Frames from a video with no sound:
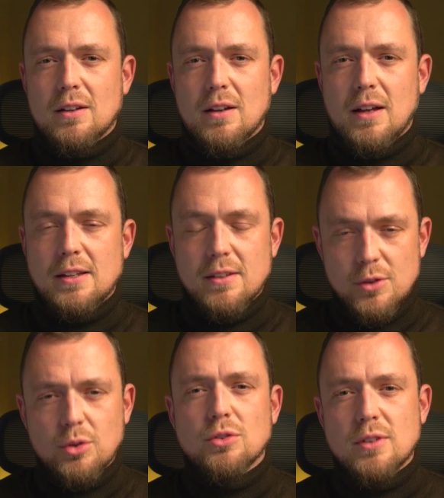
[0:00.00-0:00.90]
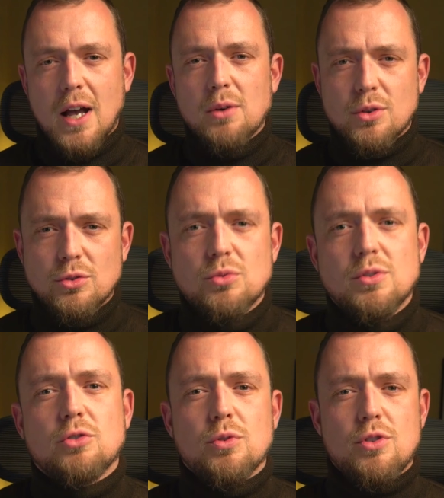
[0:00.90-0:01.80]
And you can do
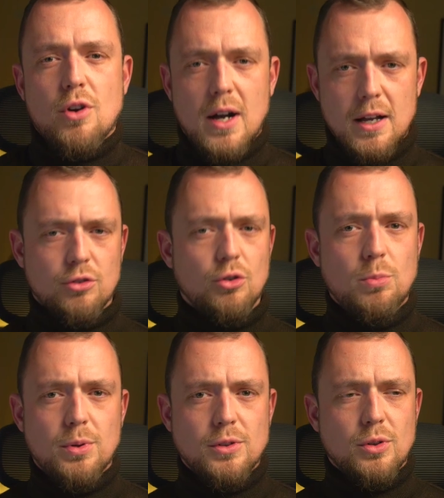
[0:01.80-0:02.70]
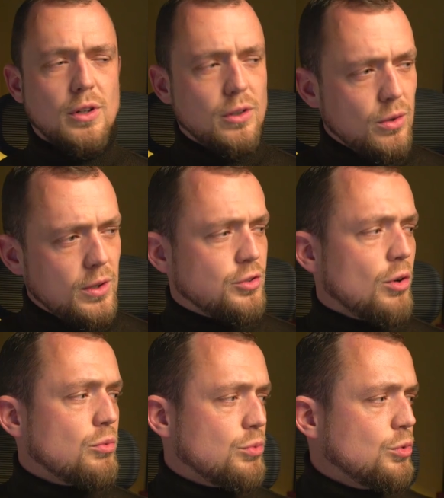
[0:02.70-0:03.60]
this with your eyes open. You can look at your
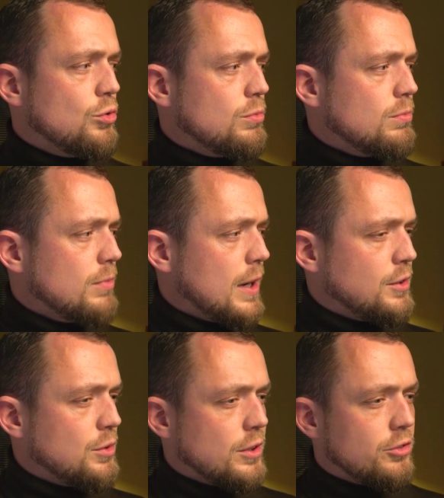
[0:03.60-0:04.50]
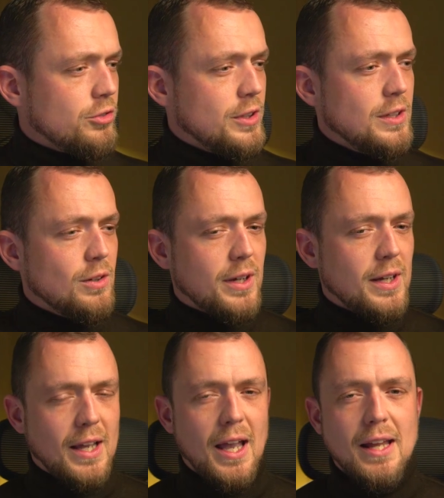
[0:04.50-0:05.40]
room and you can see, okay,
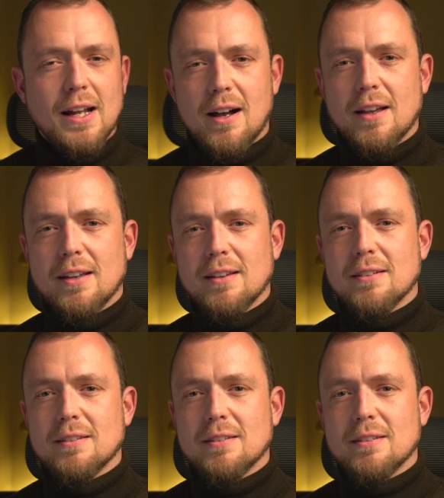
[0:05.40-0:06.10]
can I